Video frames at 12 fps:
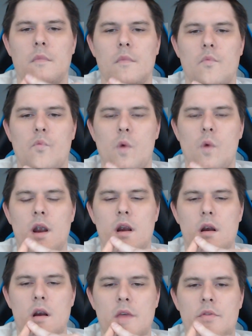
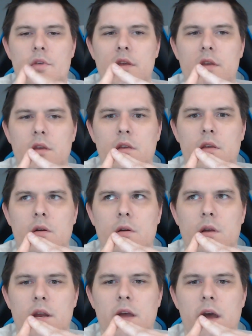Where I think you're
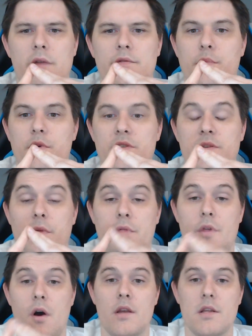going to have to put some
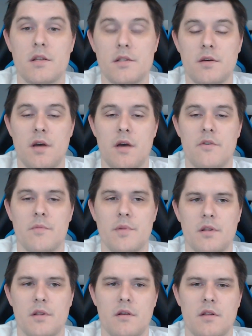thought into how you're
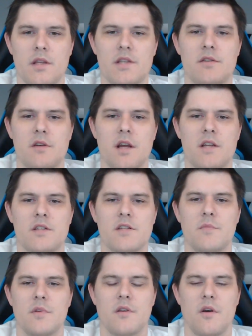building your list. You're not just going
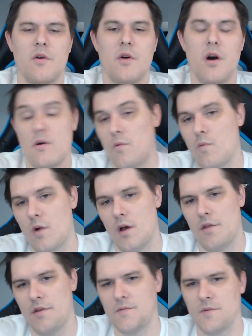to be able to go, oh, well,
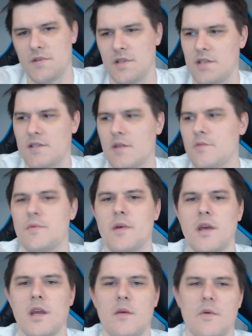this was the list I was
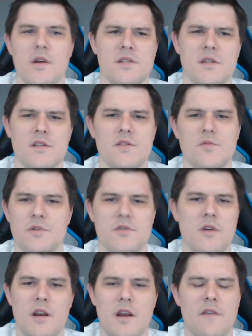playing anyways, and it's super
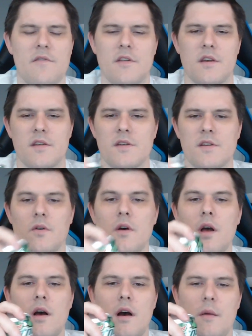strong into everything, so
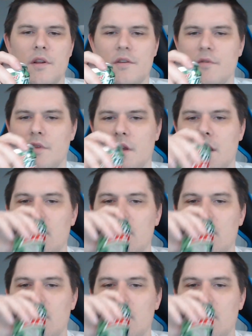I'm going to do it again.